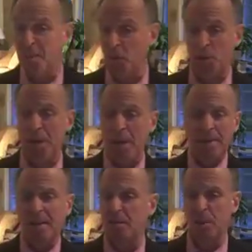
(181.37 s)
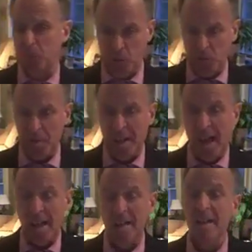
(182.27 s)
third payment. He gives me proof of
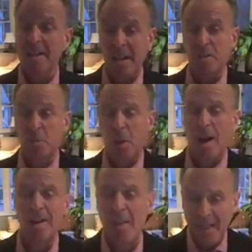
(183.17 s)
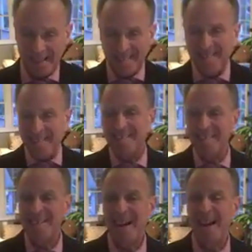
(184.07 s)
that. Guess what? That's
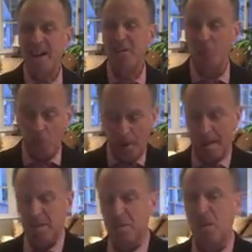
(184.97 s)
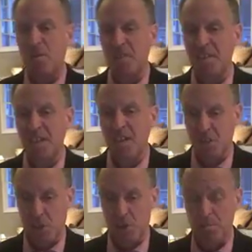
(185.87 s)
60 days from when I discovered the
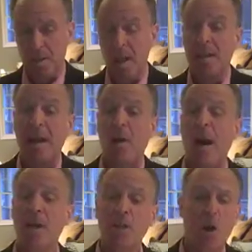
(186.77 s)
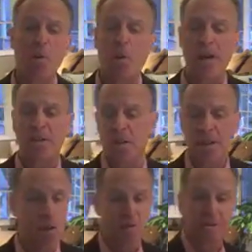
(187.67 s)
issue. Now, I don't wait till he
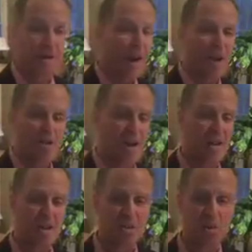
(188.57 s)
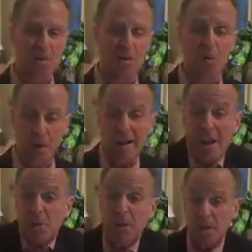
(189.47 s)
goes to contract to do this. We're
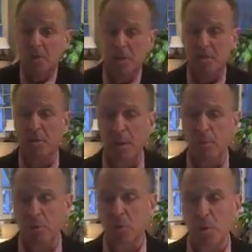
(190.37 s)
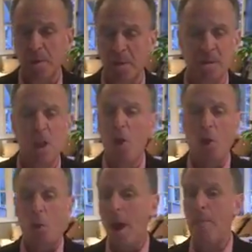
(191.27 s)
actually aggressively pursuing this
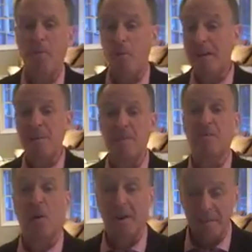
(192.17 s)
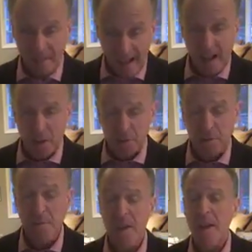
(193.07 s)
way before he even finds the house.
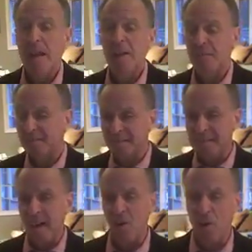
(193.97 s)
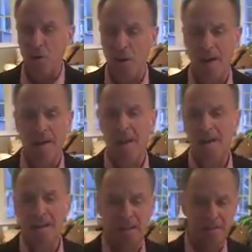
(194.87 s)
If it's not on credit and
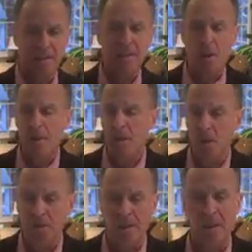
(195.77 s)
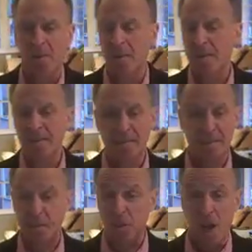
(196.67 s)
he doesn't tell me he owes anything, he says
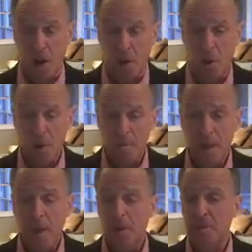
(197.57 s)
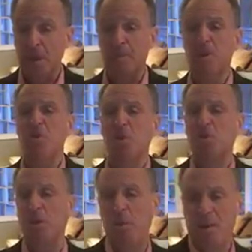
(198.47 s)
no, but something shows
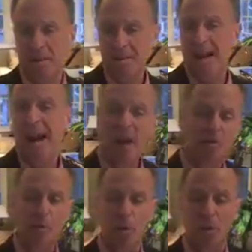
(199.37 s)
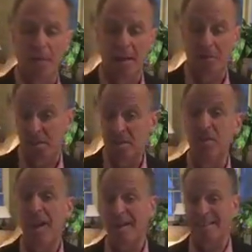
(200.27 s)
up on the title report that there is in
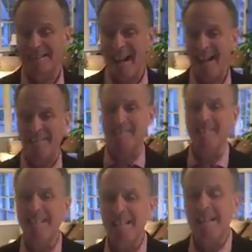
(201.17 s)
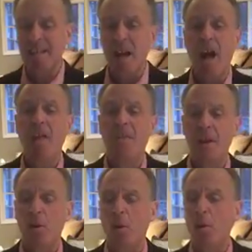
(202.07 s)
fact a tax lien, then all